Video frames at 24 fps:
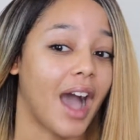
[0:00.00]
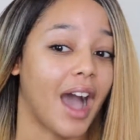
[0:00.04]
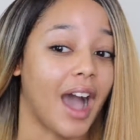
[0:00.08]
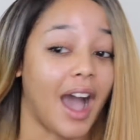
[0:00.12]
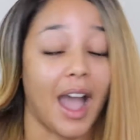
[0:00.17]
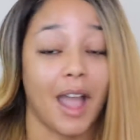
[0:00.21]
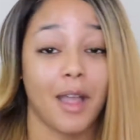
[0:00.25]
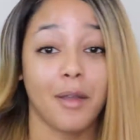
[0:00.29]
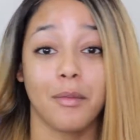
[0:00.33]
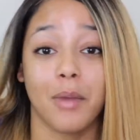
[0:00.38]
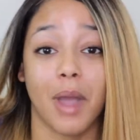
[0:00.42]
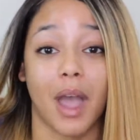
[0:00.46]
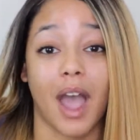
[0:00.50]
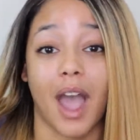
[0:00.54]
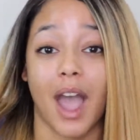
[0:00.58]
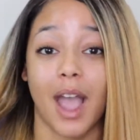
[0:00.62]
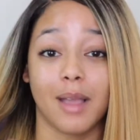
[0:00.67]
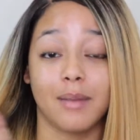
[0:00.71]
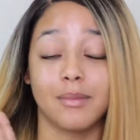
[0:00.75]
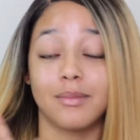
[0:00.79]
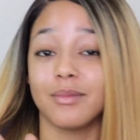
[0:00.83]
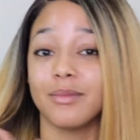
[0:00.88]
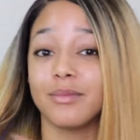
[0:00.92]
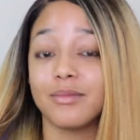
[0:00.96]
I'm
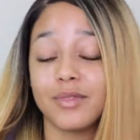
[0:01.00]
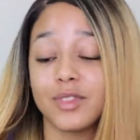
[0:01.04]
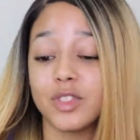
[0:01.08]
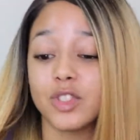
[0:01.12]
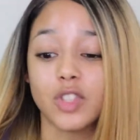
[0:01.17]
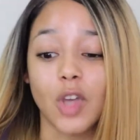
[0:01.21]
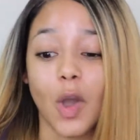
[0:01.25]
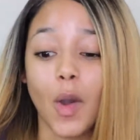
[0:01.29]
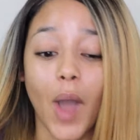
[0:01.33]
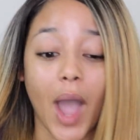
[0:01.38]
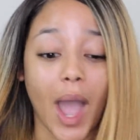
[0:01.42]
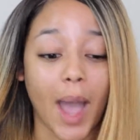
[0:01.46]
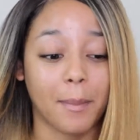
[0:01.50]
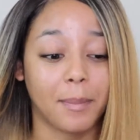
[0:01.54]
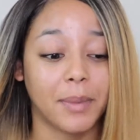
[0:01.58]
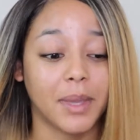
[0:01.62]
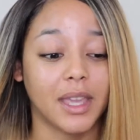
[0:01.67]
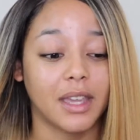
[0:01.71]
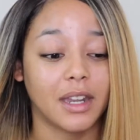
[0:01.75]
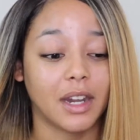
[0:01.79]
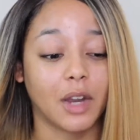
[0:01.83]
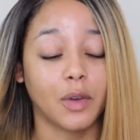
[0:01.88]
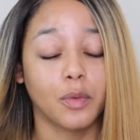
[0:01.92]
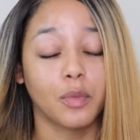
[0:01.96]
I'm so
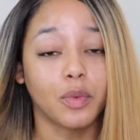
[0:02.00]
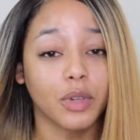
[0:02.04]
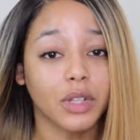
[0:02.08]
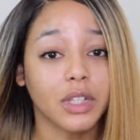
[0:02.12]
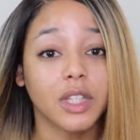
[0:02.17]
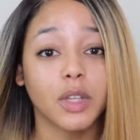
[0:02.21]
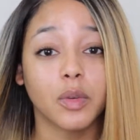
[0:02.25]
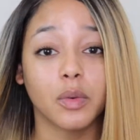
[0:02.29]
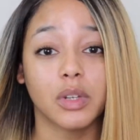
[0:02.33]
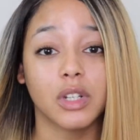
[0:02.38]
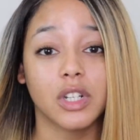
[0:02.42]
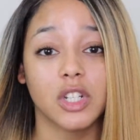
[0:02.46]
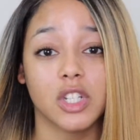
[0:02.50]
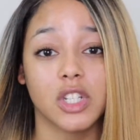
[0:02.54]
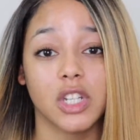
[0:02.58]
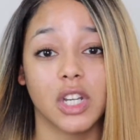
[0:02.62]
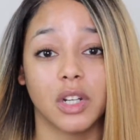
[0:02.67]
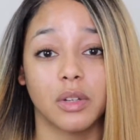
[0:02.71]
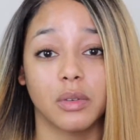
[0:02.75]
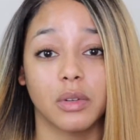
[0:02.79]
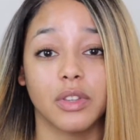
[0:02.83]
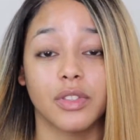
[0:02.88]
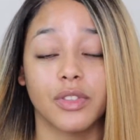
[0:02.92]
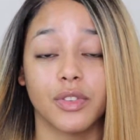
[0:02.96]
happy and I really want to
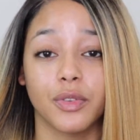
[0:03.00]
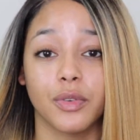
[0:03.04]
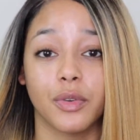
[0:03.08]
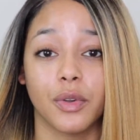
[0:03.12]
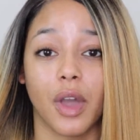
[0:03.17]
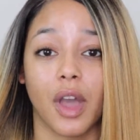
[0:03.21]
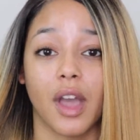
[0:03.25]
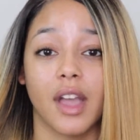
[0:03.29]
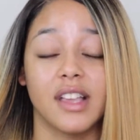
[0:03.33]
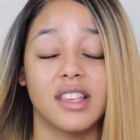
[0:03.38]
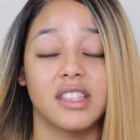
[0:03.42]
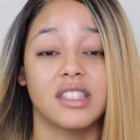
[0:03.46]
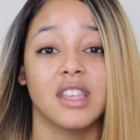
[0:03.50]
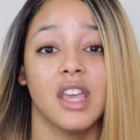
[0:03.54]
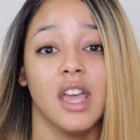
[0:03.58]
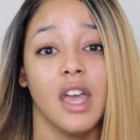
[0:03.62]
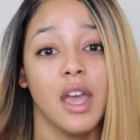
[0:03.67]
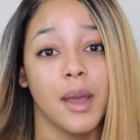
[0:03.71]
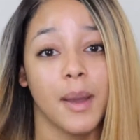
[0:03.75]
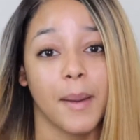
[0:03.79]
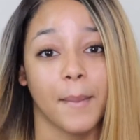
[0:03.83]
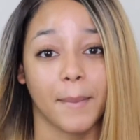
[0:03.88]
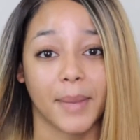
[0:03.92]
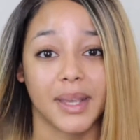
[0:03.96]
share with you guys
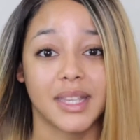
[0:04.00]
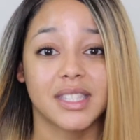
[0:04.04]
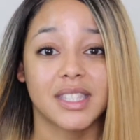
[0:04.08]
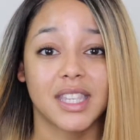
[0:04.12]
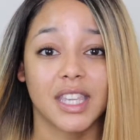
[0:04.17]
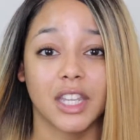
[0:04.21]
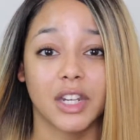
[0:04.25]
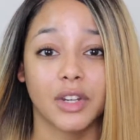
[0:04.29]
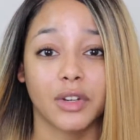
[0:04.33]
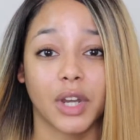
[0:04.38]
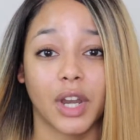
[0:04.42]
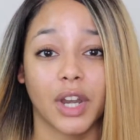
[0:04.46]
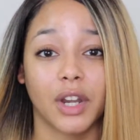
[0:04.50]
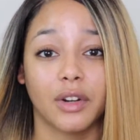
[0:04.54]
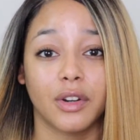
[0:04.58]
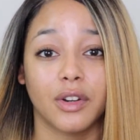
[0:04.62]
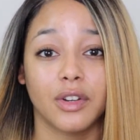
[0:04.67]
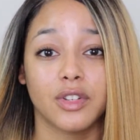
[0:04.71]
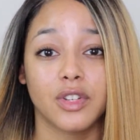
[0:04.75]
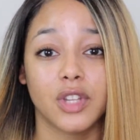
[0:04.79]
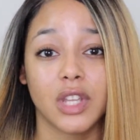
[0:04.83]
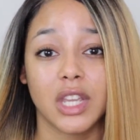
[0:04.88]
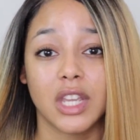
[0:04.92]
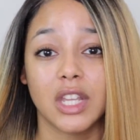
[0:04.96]
my skincare
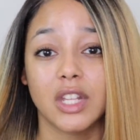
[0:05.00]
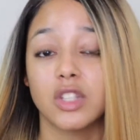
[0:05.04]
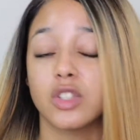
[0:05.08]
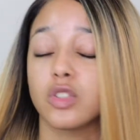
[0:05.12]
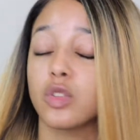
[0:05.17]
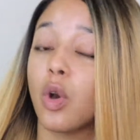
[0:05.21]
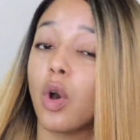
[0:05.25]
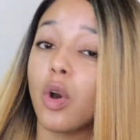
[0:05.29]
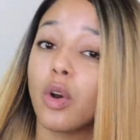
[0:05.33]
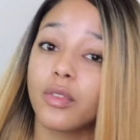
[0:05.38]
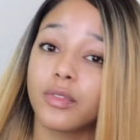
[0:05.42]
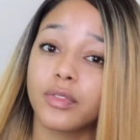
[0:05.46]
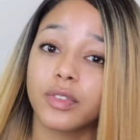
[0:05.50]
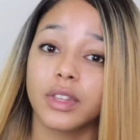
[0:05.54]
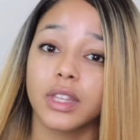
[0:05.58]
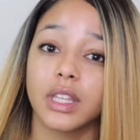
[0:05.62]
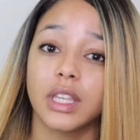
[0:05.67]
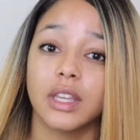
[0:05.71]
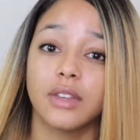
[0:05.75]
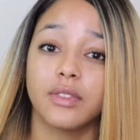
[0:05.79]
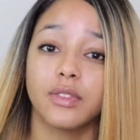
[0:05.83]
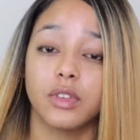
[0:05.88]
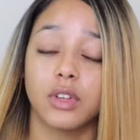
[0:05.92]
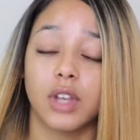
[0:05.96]
routine so
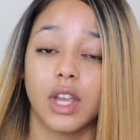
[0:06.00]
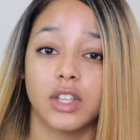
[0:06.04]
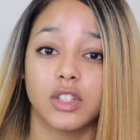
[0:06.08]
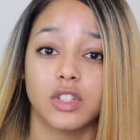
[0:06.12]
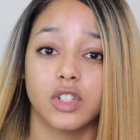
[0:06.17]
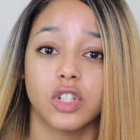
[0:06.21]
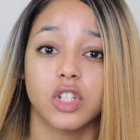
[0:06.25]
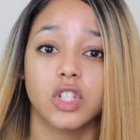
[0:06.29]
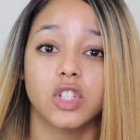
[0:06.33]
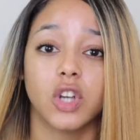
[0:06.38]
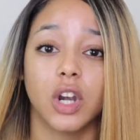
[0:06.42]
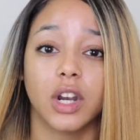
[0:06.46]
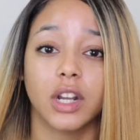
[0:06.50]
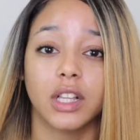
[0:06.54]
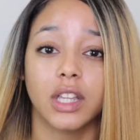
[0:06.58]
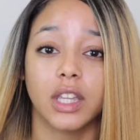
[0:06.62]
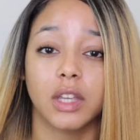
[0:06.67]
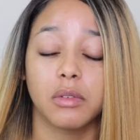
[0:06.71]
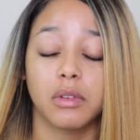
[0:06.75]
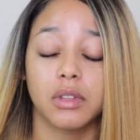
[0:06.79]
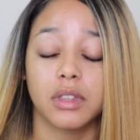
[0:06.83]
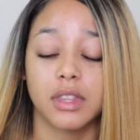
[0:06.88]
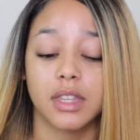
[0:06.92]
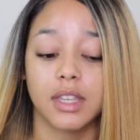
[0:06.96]
hopefully if you guys are
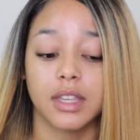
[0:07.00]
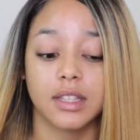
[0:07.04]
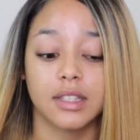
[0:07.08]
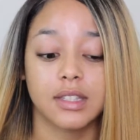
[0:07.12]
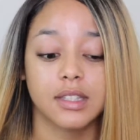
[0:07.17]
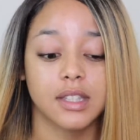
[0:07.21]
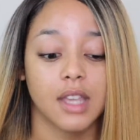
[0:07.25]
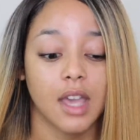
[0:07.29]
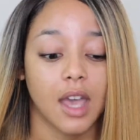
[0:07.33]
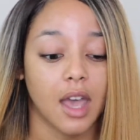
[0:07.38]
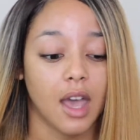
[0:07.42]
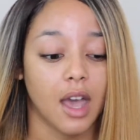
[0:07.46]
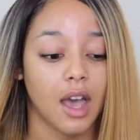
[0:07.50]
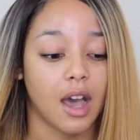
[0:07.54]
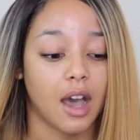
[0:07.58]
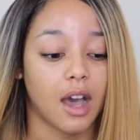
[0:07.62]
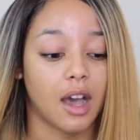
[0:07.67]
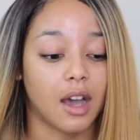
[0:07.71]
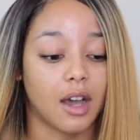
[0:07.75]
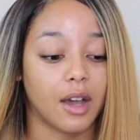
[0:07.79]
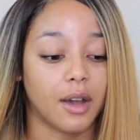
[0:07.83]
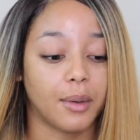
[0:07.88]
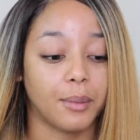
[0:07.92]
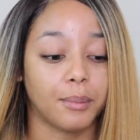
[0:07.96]
struggling with this
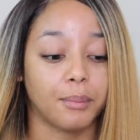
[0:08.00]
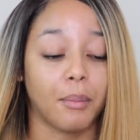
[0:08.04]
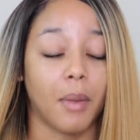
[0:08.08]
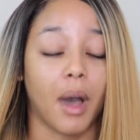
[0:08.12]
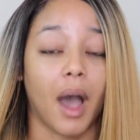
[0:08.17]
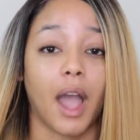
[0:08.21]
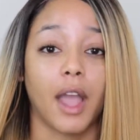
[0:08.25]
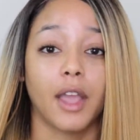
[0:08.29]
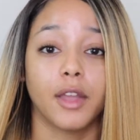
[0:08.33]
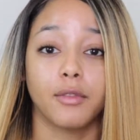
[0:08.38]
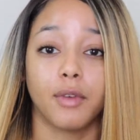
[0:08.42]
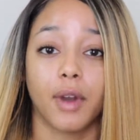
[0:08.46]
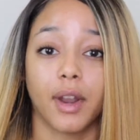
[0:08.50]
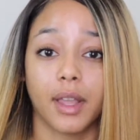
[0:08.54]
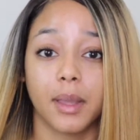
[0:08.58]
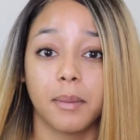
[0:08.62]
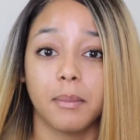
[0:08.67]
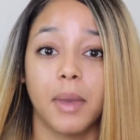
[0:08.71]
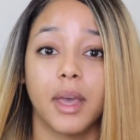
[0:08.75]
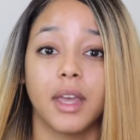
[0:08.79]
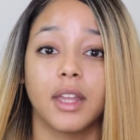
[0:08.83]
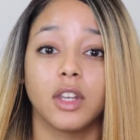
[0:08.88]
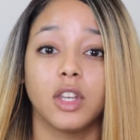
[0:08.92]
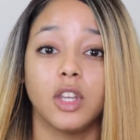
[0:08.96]
um, I'd
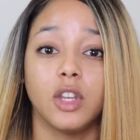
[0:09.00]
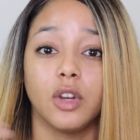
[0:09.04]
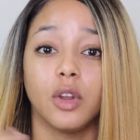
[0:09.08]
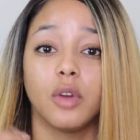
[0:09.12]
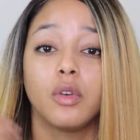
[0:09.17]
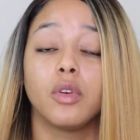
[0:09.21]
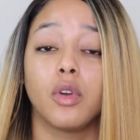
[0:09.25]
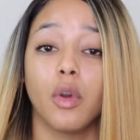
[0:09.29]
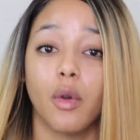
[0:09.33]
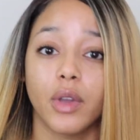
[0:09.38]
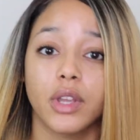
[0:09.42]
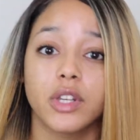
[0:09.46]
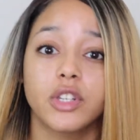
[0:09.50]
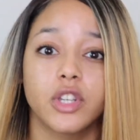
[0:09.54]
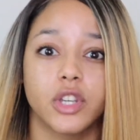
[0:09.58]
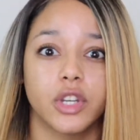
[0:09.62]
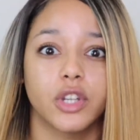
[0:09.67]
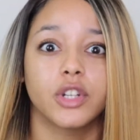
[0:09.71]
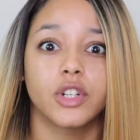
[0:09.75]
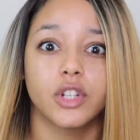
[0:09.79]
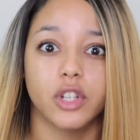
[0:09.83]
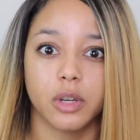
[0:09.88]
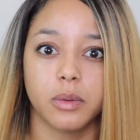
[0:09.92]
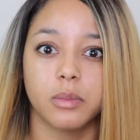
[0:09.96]
recommend you know going to
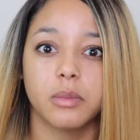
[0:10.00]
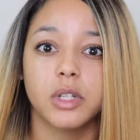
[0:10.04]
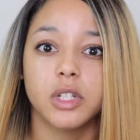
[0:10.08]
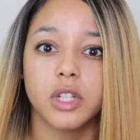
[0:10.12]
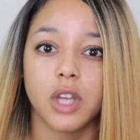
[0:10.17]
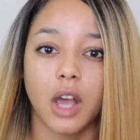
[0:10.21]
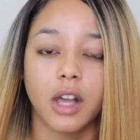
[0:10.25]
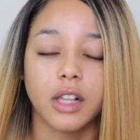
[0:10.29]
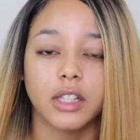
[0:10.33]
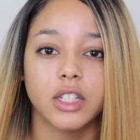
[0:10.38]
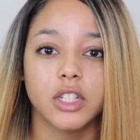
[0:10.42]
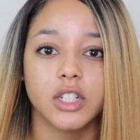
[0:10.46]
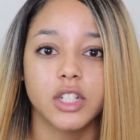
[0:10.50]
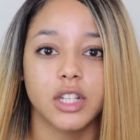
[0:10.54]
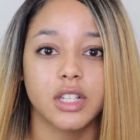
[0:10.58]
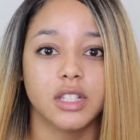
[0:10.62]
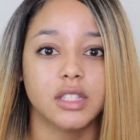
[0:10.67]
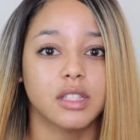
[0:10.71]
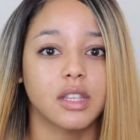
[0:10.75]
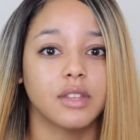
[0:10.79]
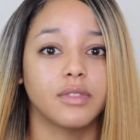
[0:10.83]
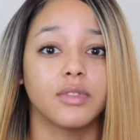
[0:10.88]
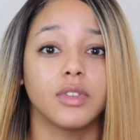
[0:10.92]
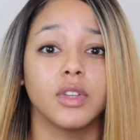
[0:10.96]
your
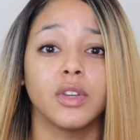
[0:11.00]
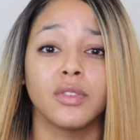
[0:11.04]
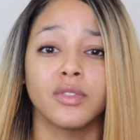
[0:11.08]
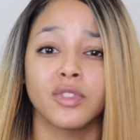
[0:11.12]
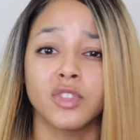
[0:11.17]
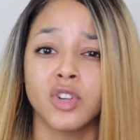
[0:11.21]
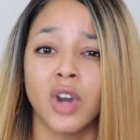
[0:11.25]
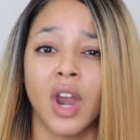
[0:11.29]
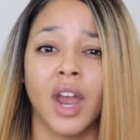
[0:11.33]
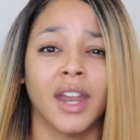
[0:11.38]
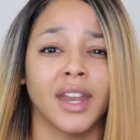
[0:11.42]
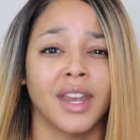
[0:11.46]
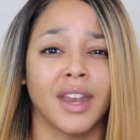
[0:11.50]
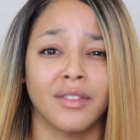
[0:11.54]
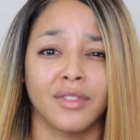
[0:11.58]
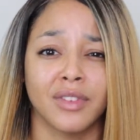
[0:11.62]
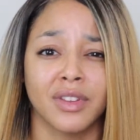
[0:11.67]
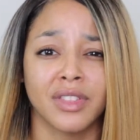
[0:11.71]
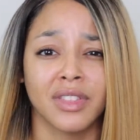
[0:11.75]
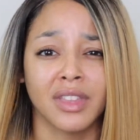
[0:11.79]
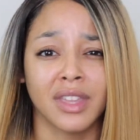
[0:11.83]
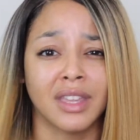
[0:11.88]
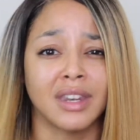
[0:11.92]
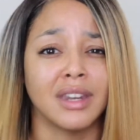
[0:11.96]
dermatologist if you have tried
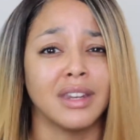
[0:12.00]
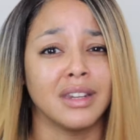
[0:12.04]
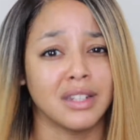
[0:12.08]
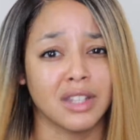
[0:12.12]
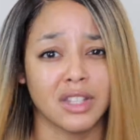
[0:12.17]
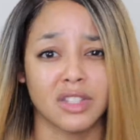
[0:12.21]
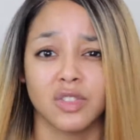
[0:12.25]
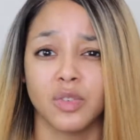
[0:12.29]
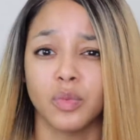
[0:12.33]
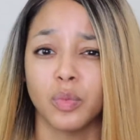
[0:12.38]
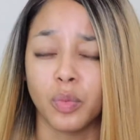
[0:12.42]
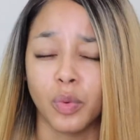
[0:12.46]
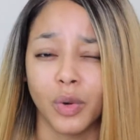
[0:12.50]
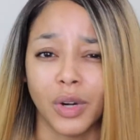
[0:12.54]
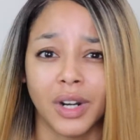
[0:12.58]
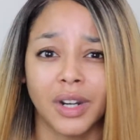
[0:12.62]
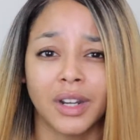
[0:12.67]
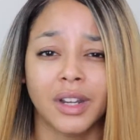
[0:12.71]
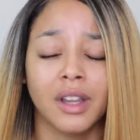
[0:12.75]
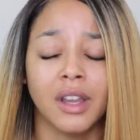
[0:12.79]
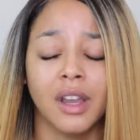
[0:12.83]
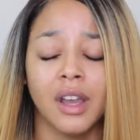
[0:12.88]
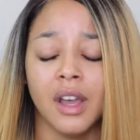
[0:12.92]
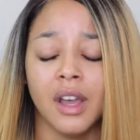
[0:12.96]
everything and it doesn't work